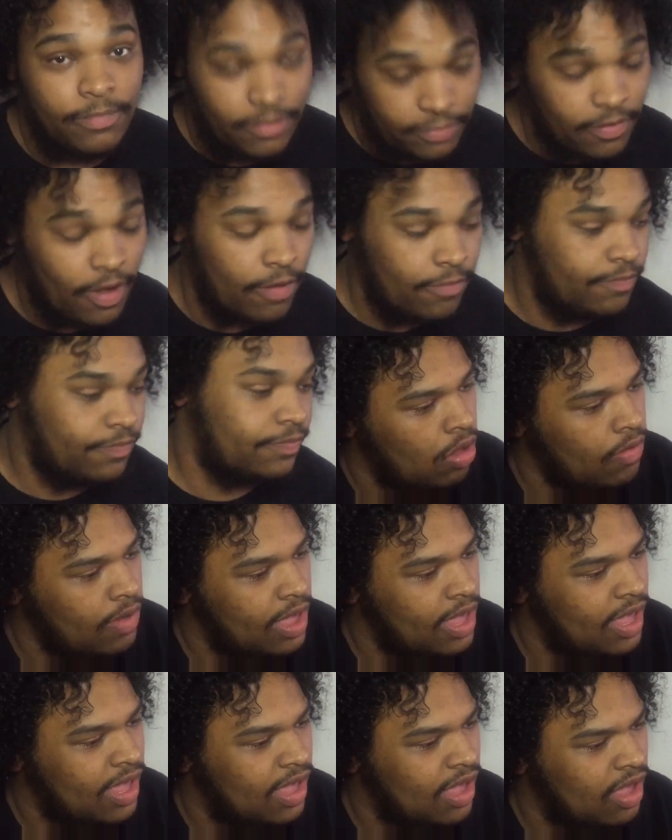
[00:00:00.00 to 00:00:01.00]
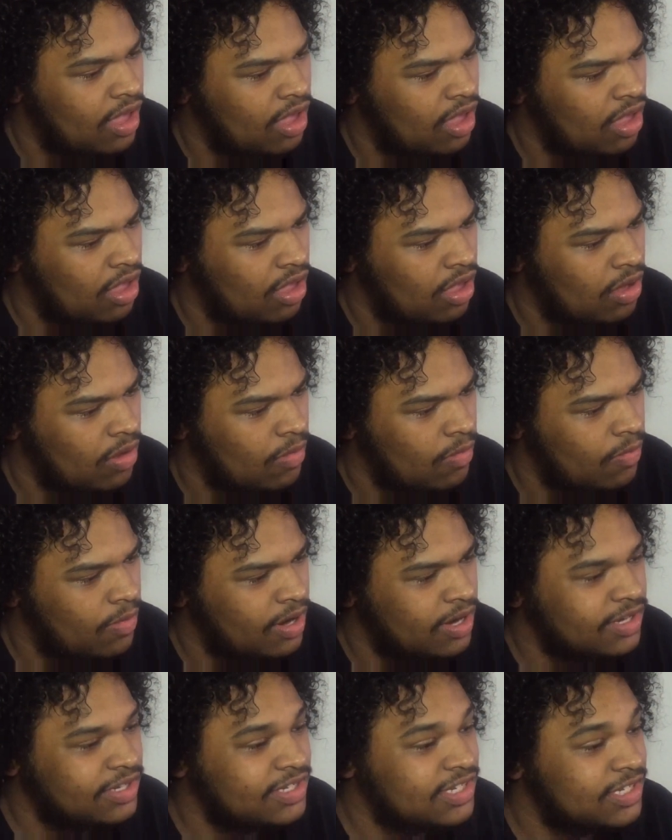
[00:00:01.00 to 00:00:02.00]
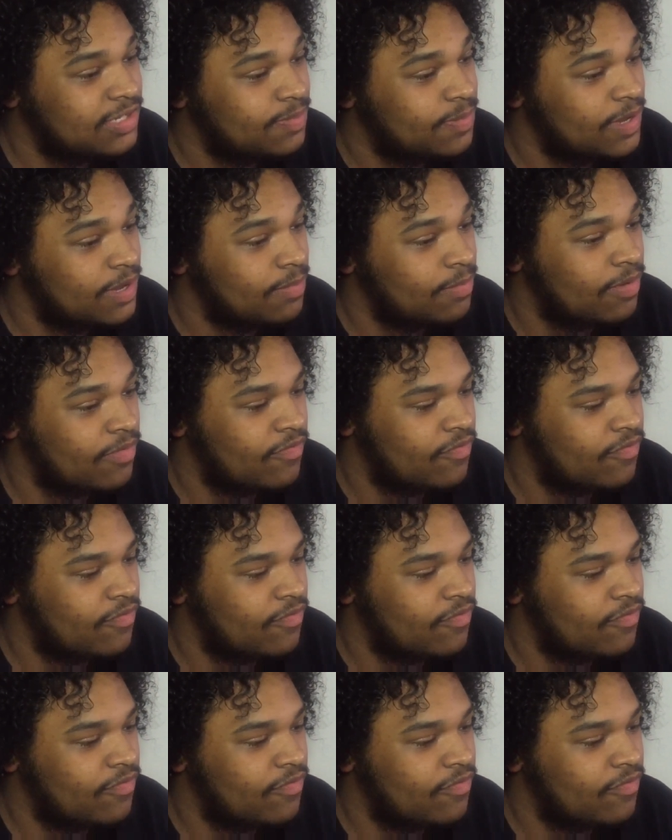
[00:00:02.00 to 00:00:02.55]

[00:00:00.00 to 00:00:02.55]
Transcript: Let's go. Okay, where is this being